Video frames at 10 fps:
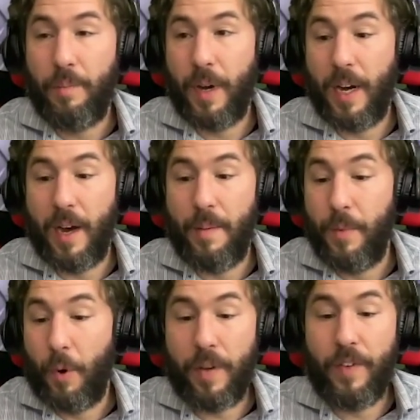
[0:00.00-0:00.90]

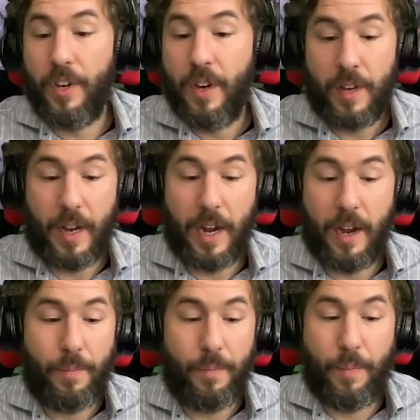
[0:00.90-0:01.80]
or even
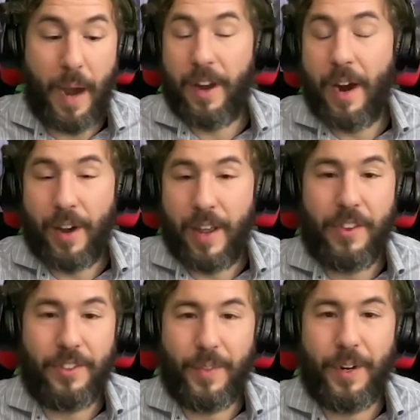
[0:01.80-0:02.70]
out-and-out atheism.